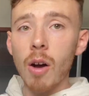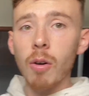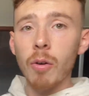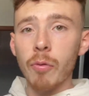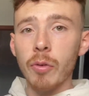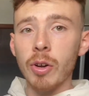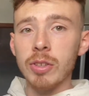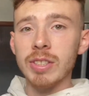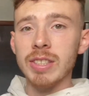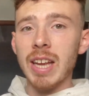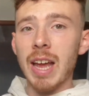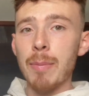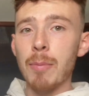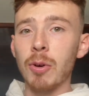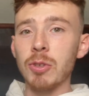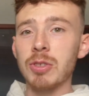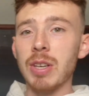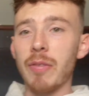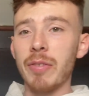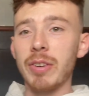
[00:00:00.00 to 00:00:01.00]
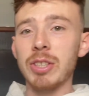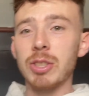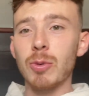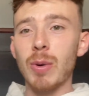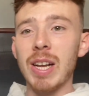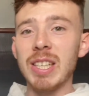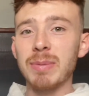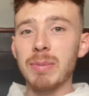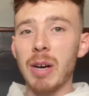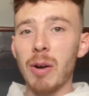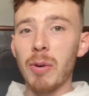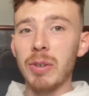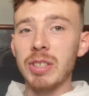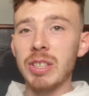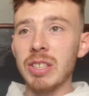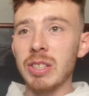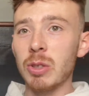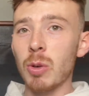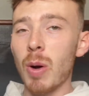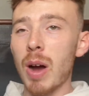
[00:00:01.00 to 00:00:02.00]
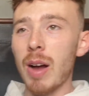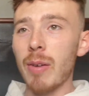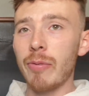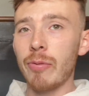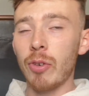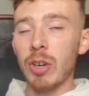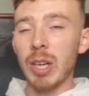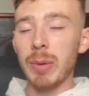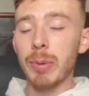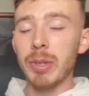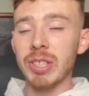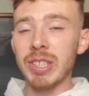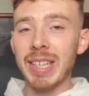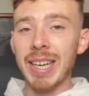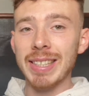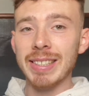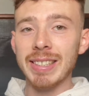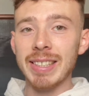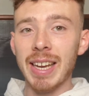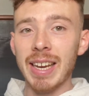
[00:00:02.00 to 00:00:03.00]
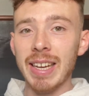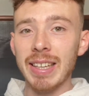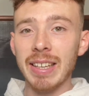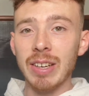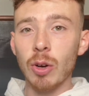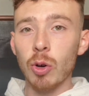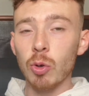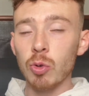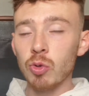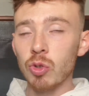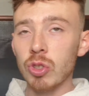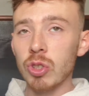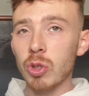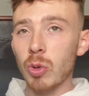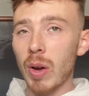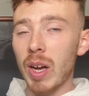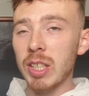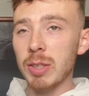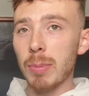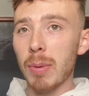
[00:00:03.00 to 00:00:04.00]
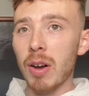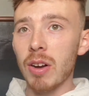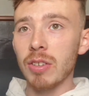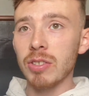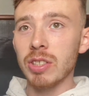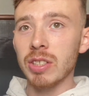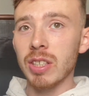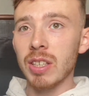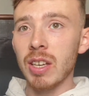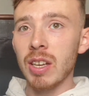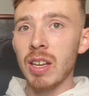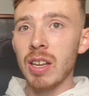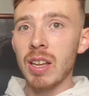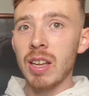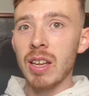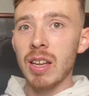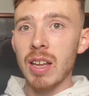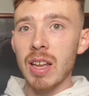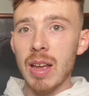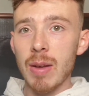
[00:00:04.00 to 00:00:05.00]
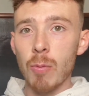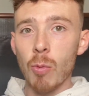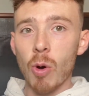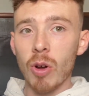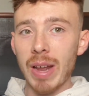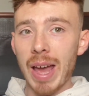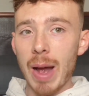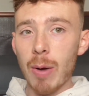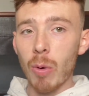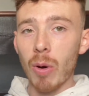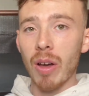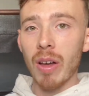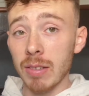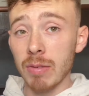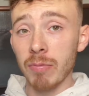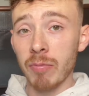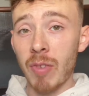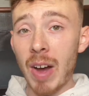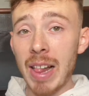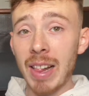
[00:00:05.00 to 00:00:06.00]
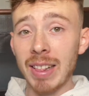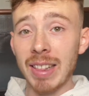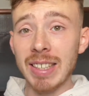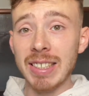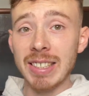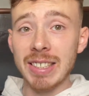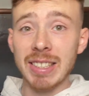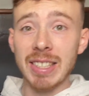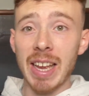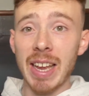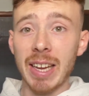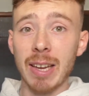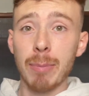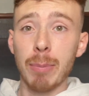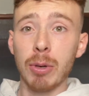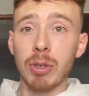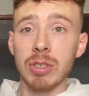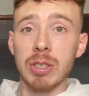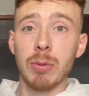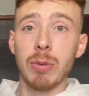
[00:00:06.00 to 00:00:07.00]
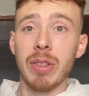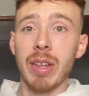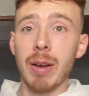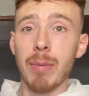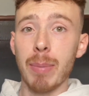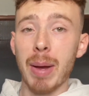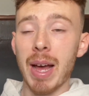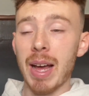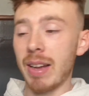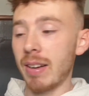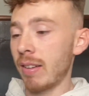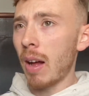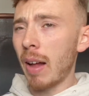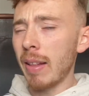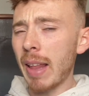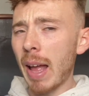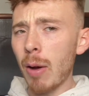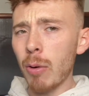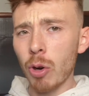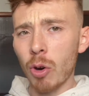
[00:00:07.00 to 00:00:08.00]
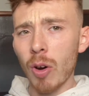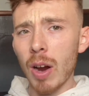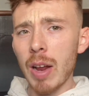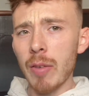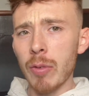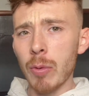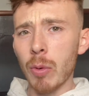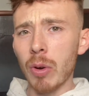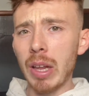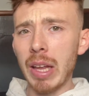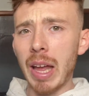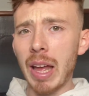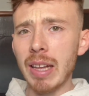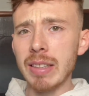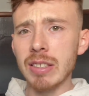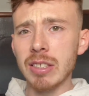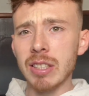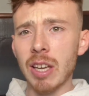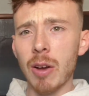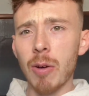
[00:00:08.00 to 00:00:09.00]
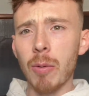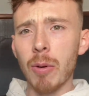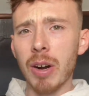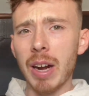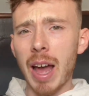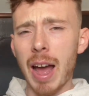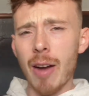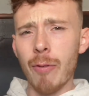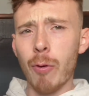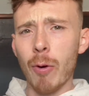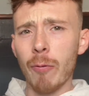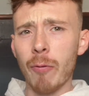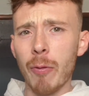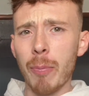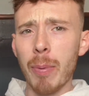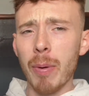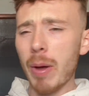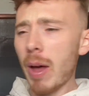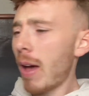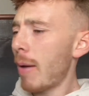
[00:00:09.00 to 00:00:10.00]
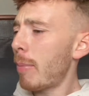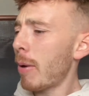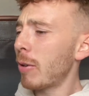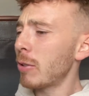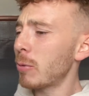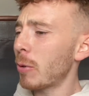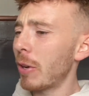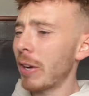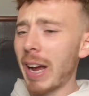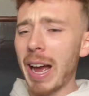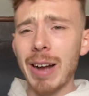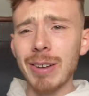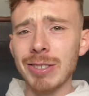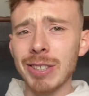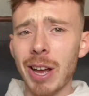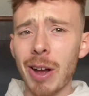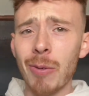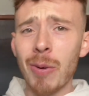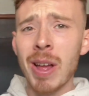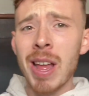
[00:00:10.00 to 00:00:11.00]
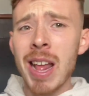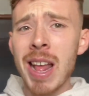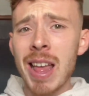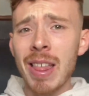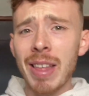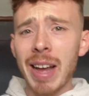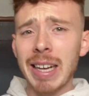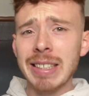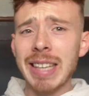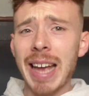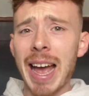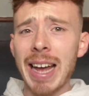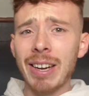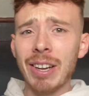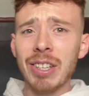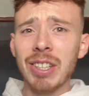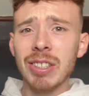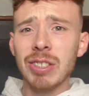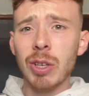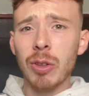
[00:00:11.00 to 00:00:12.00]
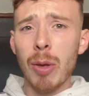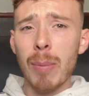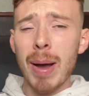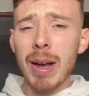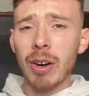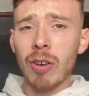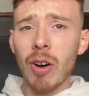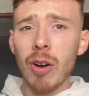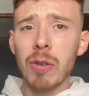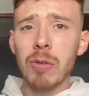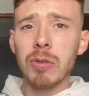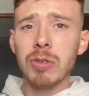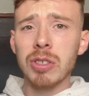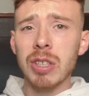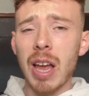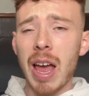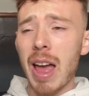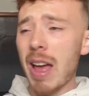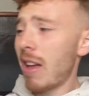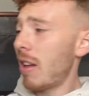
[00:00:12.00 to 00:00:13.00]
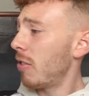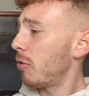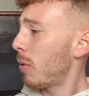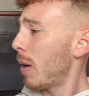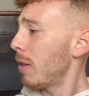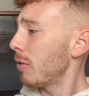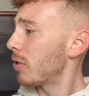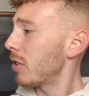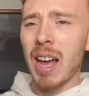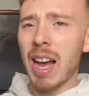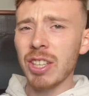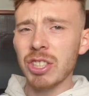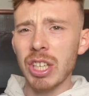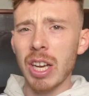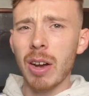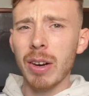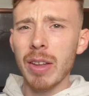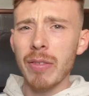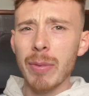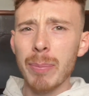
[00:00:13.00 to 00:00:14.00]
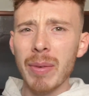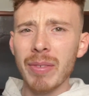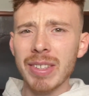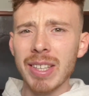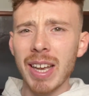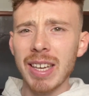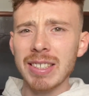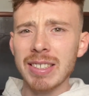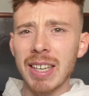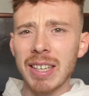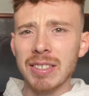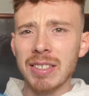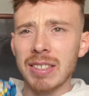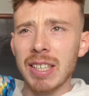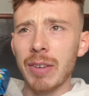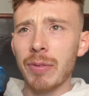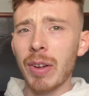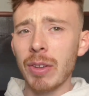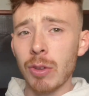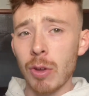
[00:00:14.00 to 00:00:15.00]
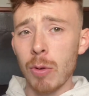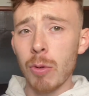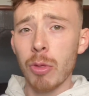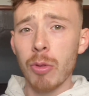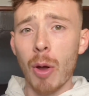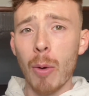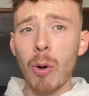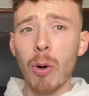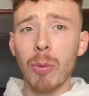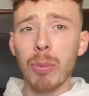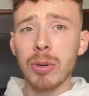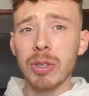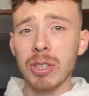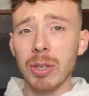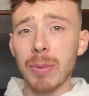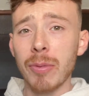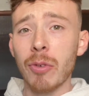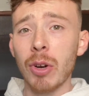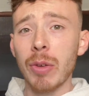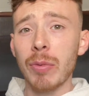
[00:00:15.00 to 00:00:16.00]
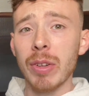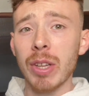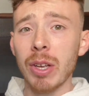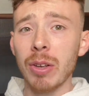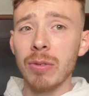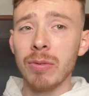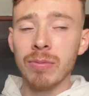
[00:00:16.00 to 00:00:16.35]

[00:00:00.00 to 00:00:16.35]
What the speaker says: Oh, I forgot to say, I'm also having a squares bar, which is quite funny because yesterday I did 100 squares bars in 1 hour. I'm violently sick because it was that bad. And now I'm craving one again. So I'm going to have one for Bo's workout. So that's added to the macros as well. So actually, I'll give you a bit of a taste test to see if I do throw up because it'd be funny if I do.